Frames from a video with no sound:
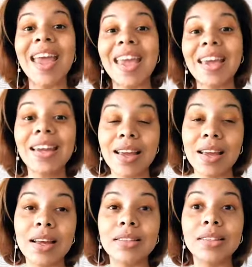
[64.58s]
it
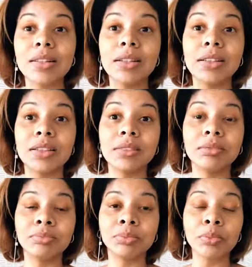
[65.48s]
is
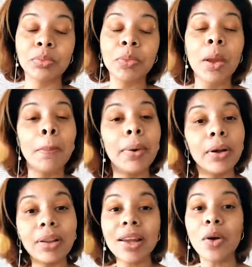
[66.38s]

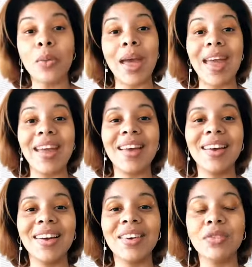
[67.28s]
pulling away
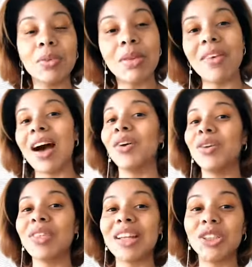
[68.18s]
from the
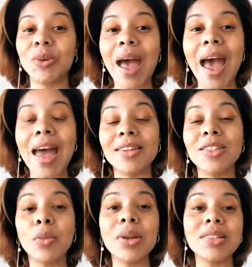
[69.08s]
value that you add.
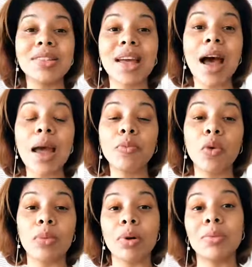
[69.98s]
So when it's time
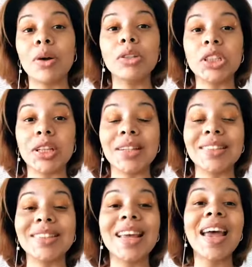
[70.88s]
for
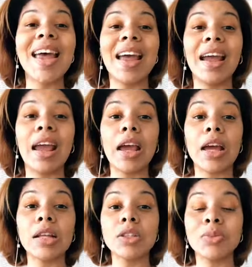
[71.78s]
promotions
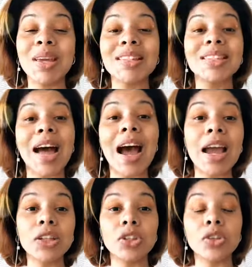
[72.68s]
and to be
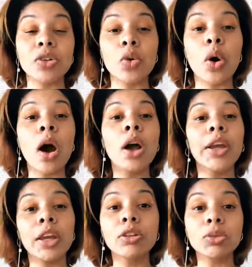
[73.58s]
assigned to
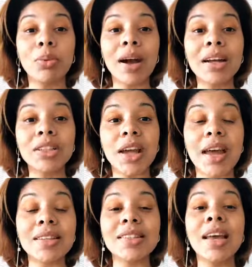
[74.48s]
huge
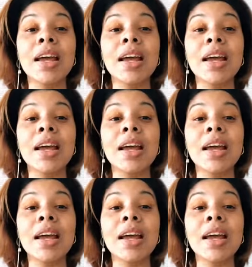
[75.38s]
projects,